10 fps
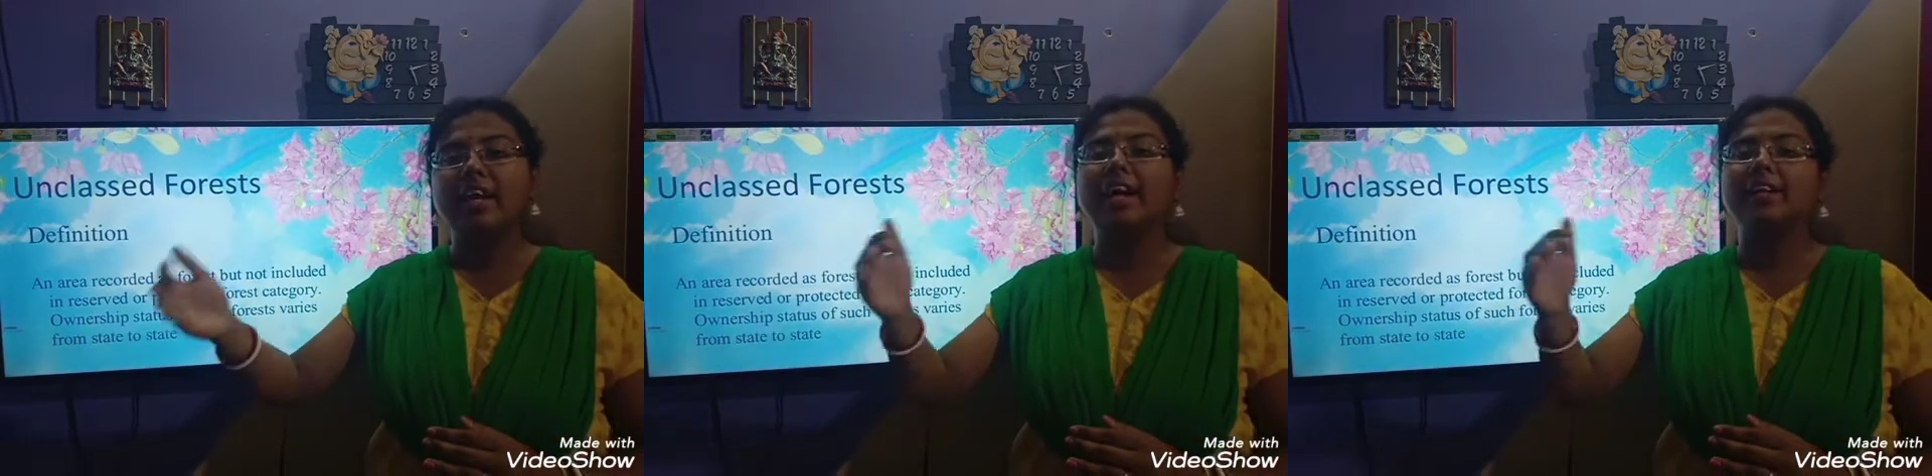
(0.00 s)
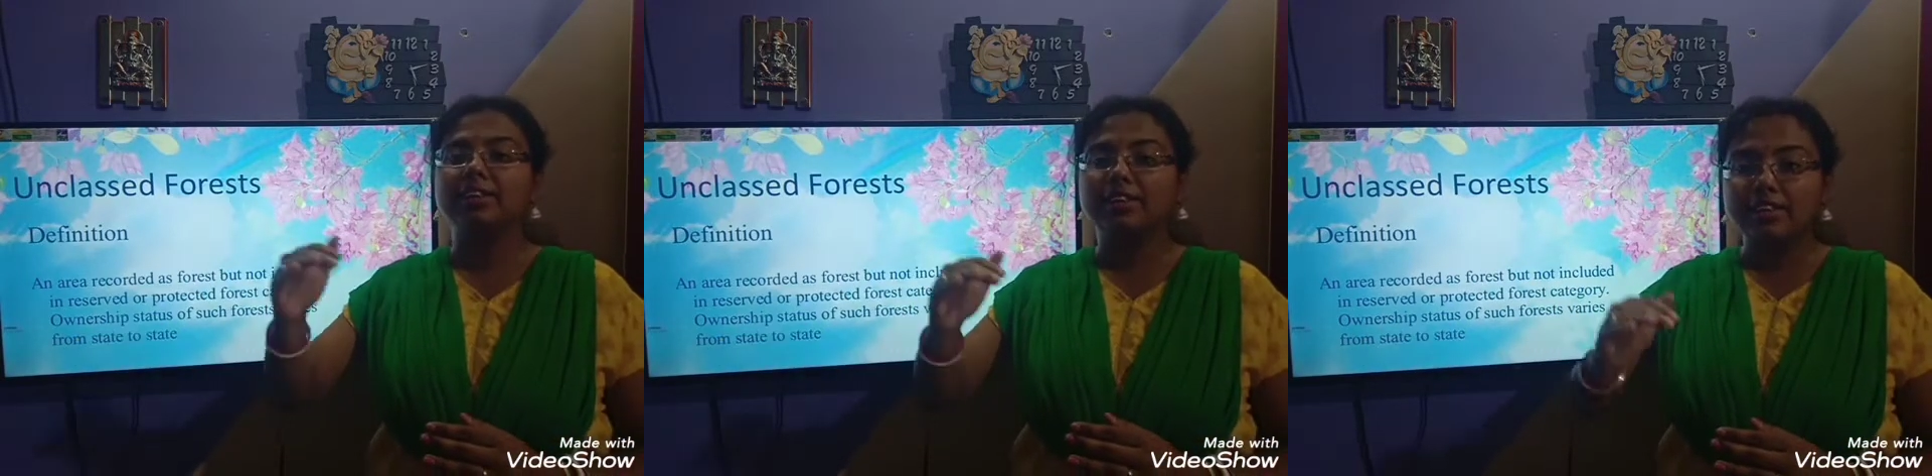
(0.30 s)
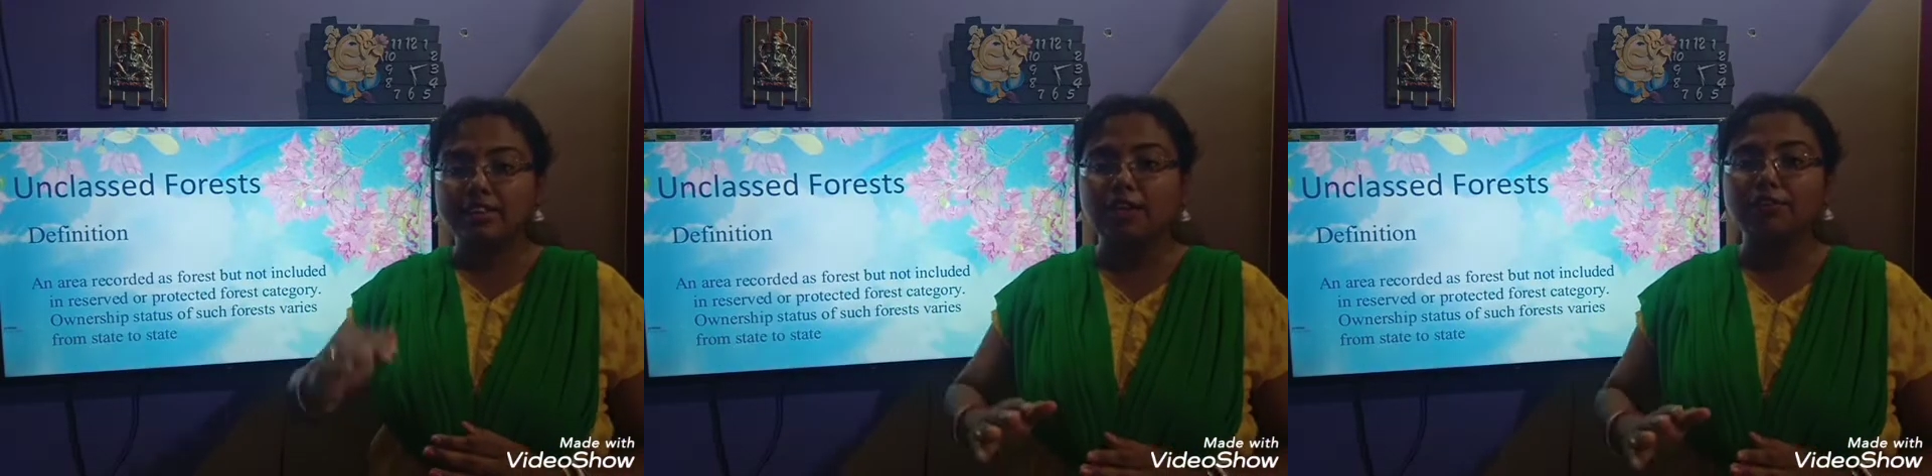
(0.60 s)
and
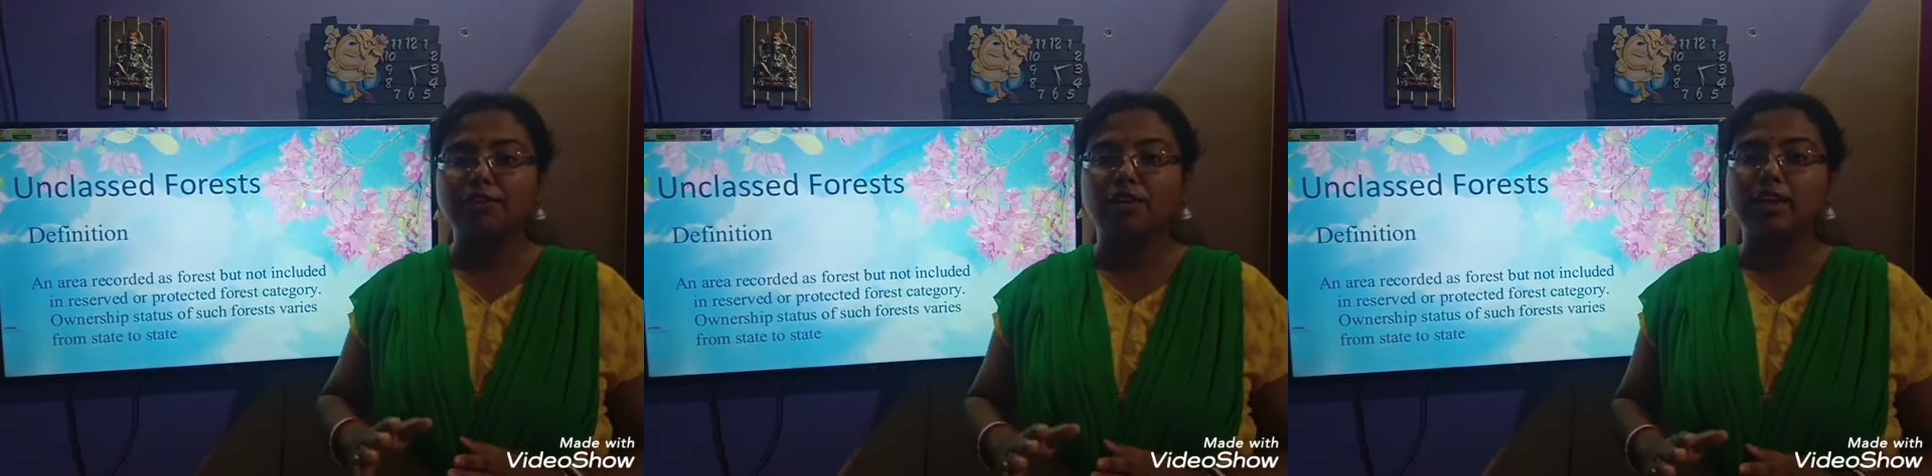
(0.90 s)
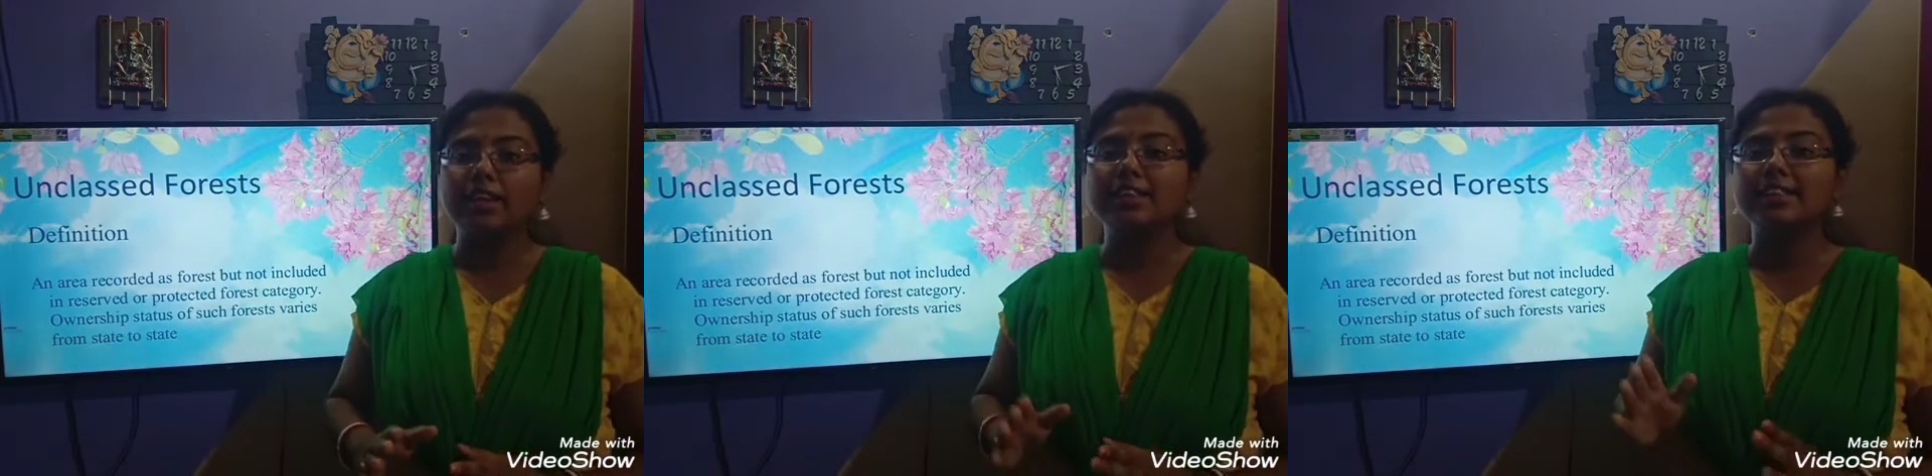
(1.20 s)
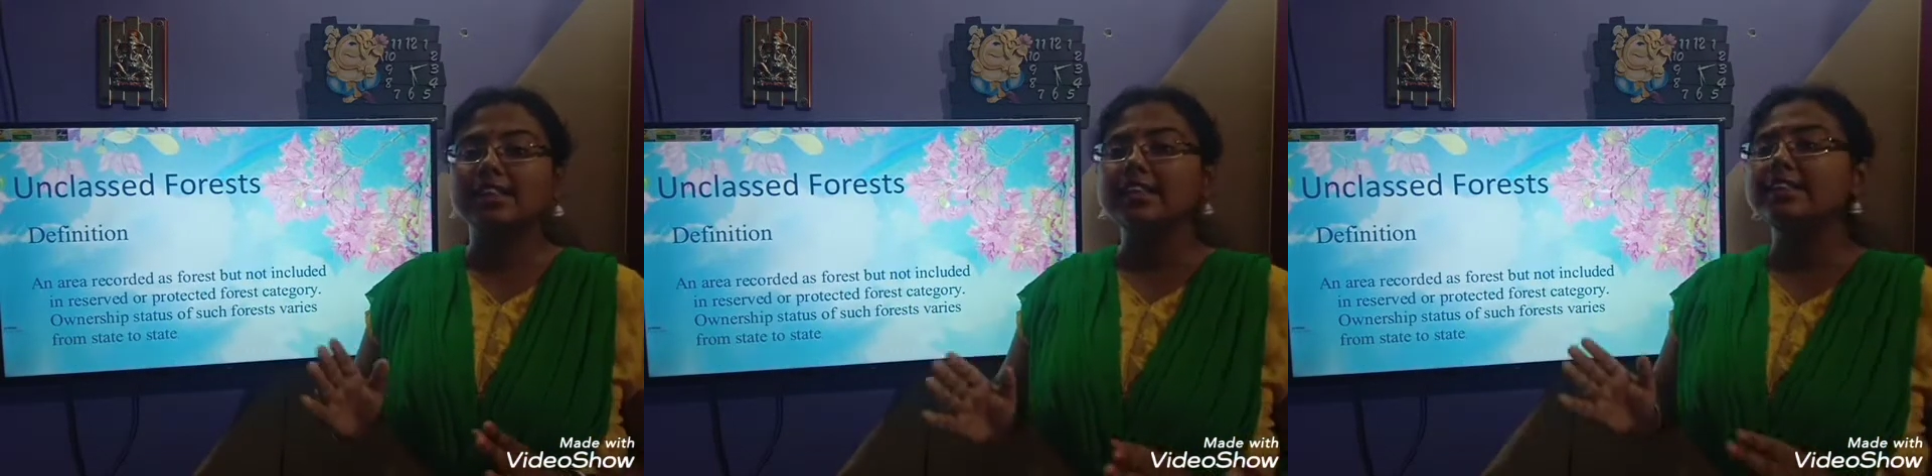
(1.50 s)
reserve forest,
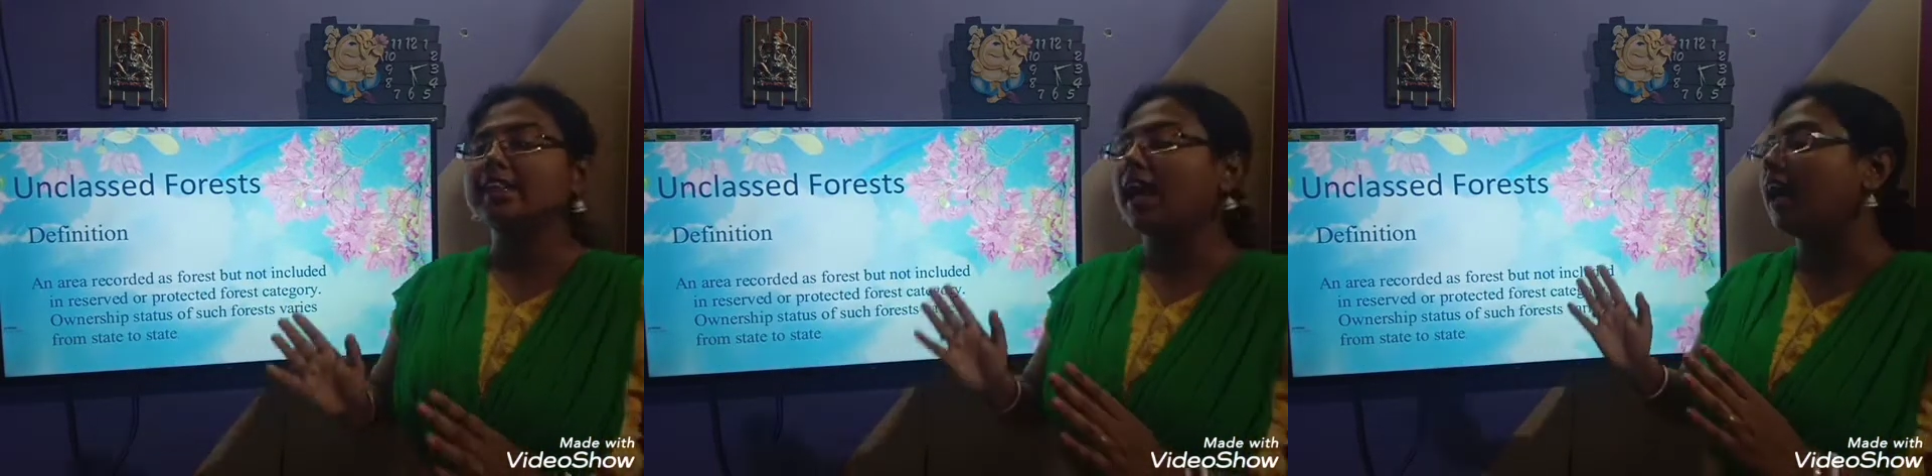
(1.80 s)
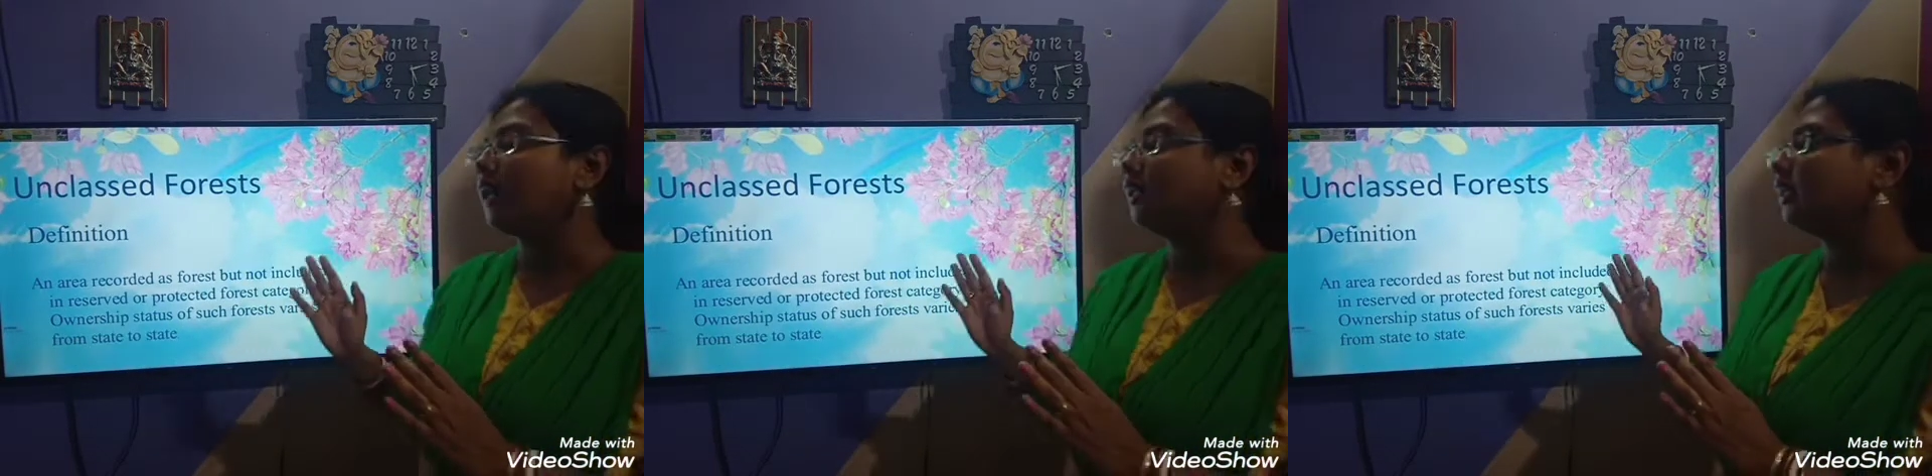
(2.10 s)
these are